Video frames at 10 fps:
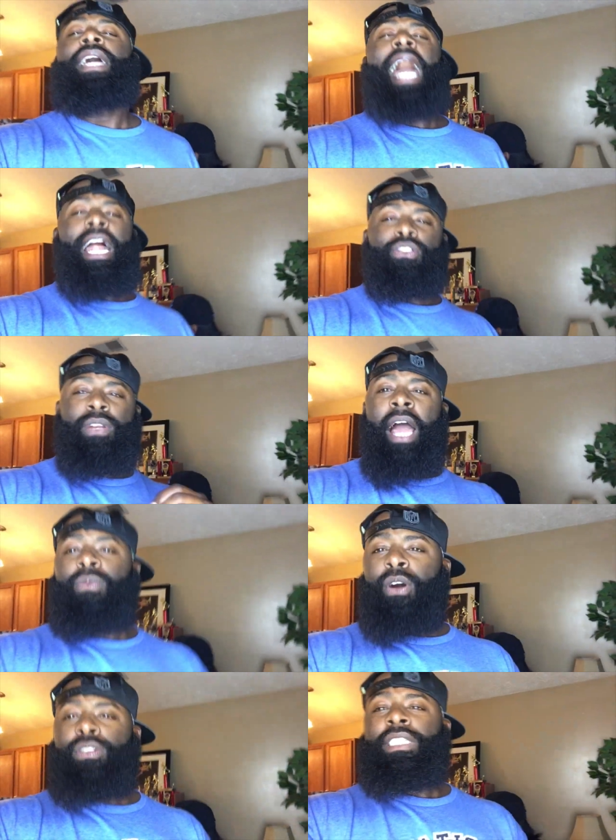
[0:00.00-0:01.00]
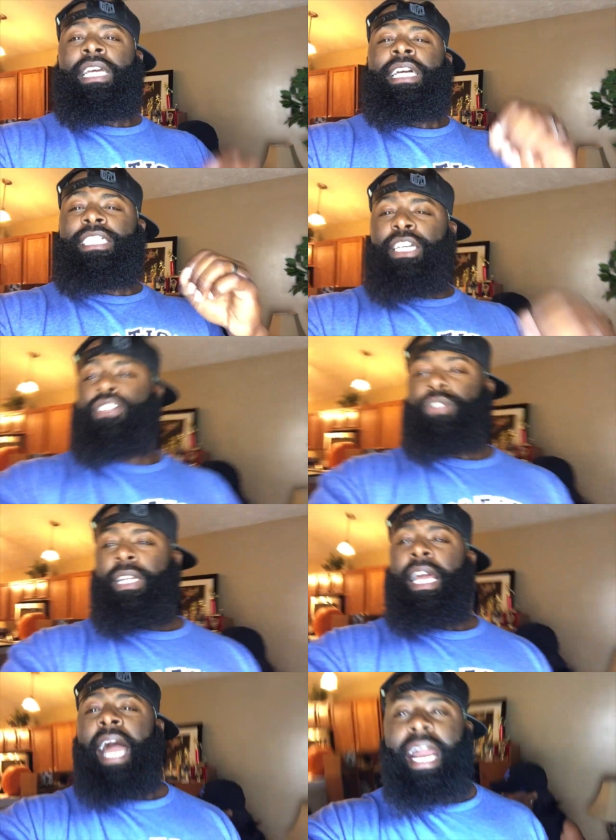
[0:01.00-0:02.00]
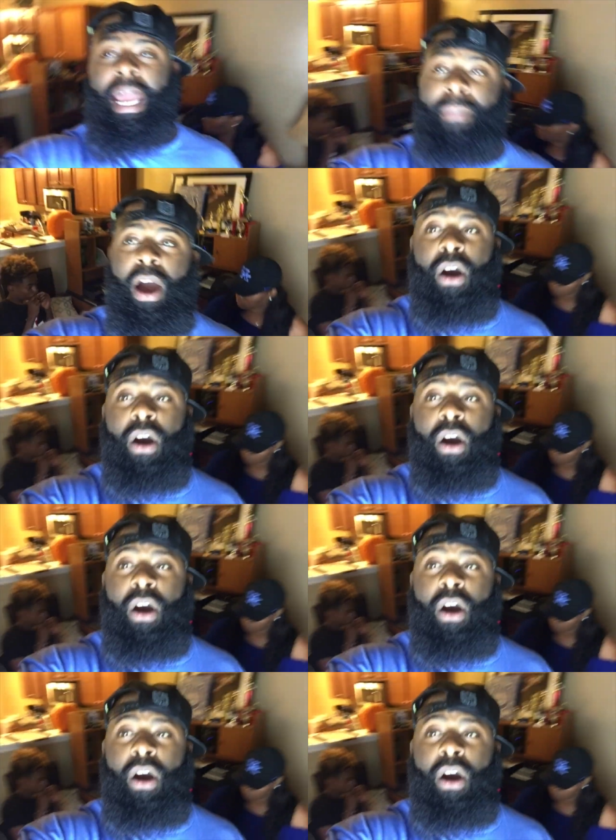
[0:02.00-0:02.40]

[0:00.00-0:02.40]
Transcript: I do not roast children. I got my